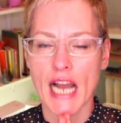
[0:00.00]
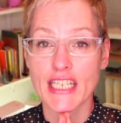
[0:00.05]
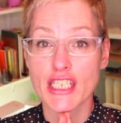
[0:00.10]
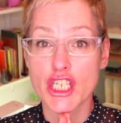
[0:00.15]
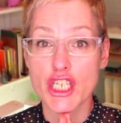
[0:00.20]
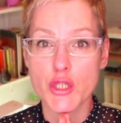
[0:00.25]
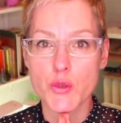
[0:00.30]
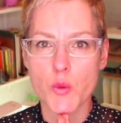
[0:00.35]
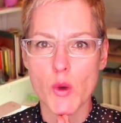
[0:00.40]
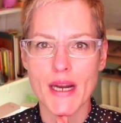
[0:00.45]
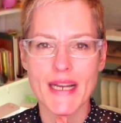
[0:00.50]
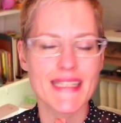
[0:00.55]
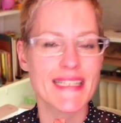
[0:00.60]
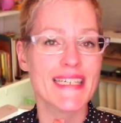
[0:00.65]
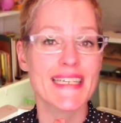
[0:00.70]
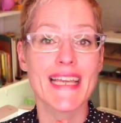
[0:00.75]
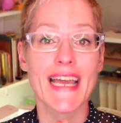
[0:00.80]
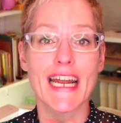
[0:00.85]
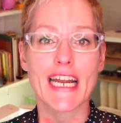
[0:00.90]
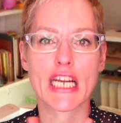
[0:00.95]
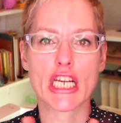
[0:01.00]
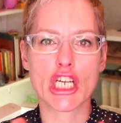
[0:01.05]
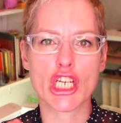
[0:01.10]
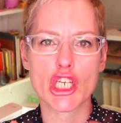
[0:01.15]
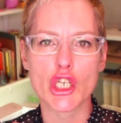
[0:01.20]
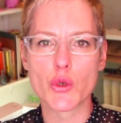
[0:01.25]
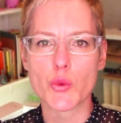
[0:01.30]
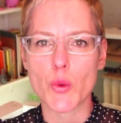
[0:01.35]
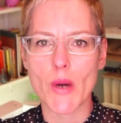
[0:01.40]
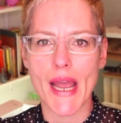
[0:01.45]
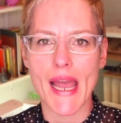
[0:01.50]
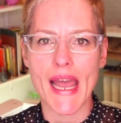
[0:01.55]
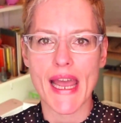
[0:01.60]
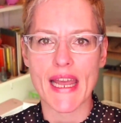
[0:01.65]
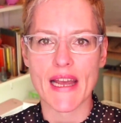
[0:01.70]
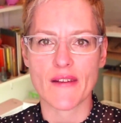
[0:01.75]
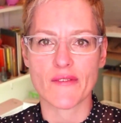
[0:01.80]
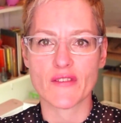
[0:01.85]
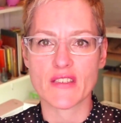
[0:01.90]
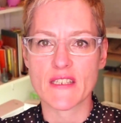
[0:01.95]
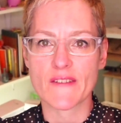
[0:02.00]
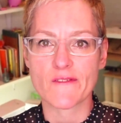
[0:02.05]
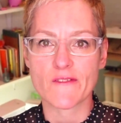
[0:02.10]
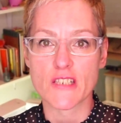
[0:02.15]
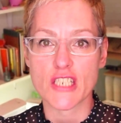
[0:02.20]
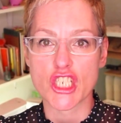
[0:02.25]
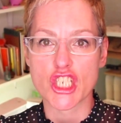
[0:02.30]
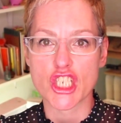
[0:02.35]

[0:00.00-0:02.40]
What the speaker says: I just wanted to get a good array of different